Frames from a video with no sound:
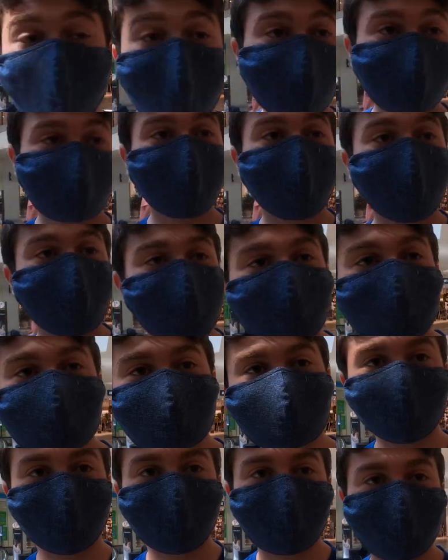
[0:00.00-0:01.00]
Now we're only
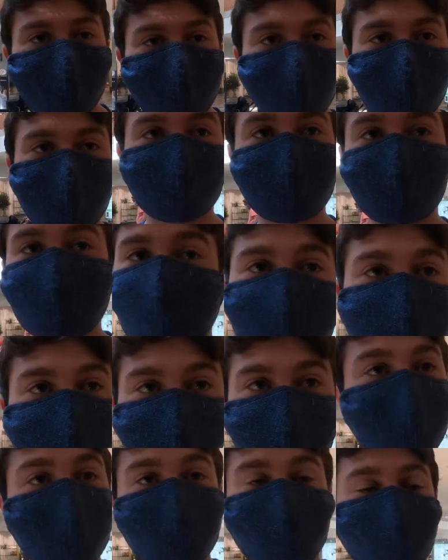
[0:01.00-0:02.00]
missing one more just in
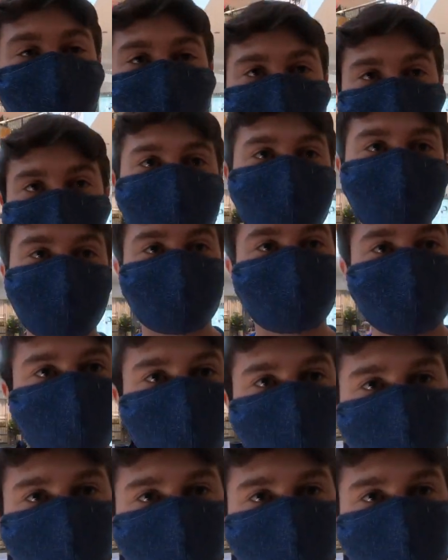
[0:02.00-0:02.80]
case. You